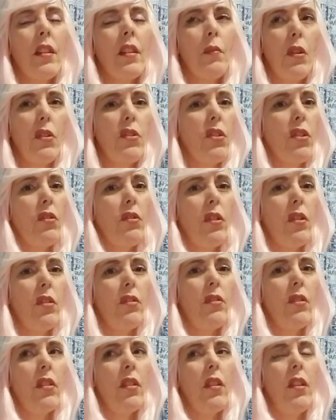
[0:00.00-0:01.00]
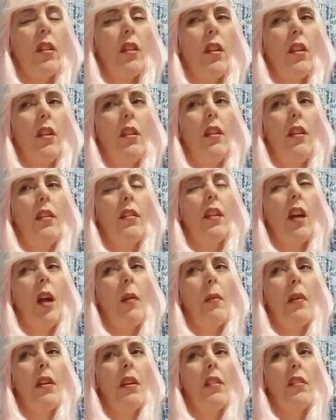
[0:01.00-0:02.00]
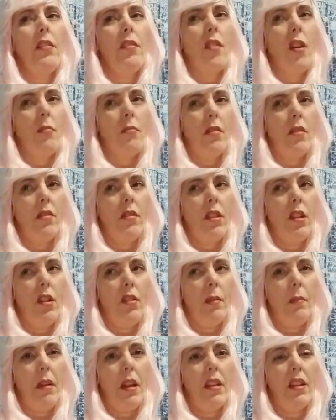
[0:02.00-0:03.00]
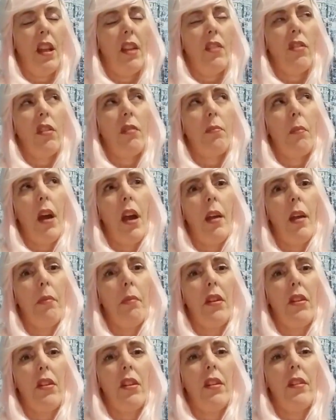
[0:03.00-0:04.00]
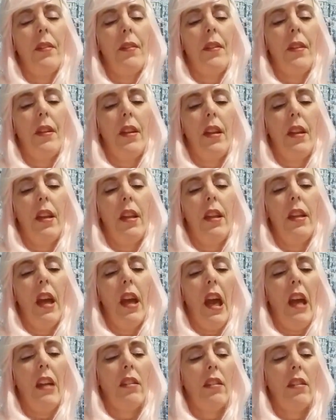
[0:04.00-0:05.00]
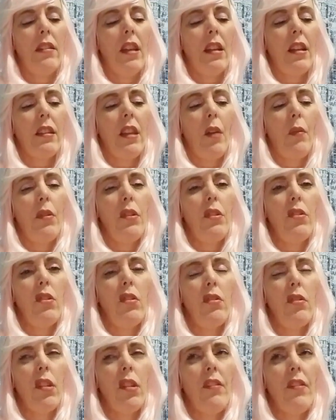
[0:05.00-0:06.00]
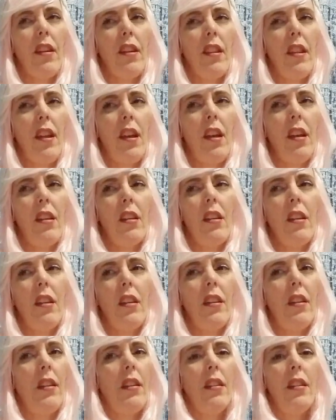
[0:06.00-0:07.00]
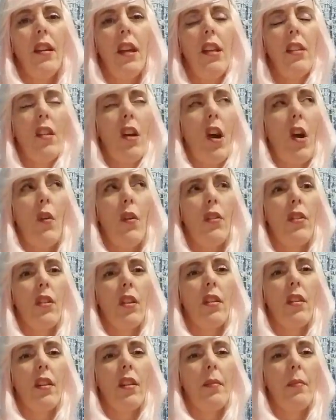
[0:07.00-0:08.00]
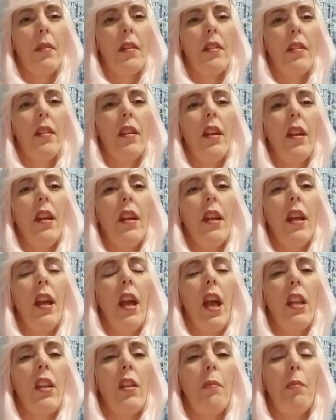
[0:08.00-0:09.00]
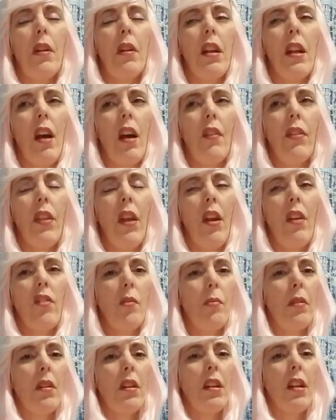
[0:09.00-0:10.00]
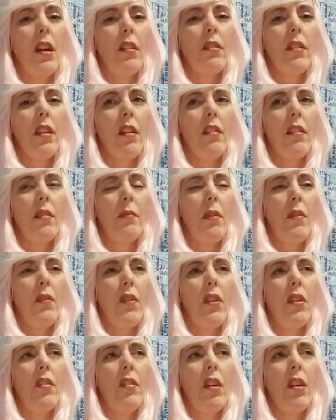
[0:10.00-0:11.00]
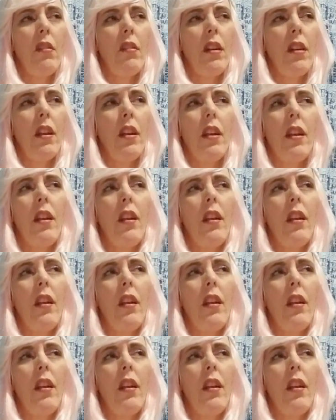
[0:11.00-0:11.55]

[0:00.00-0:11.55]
which you do, karma is doubled, you know what I mean? That's just my opinion. I just think that when you do stuff like that, it's always good karma. And you put it out there, and you put it out there, and before you know it,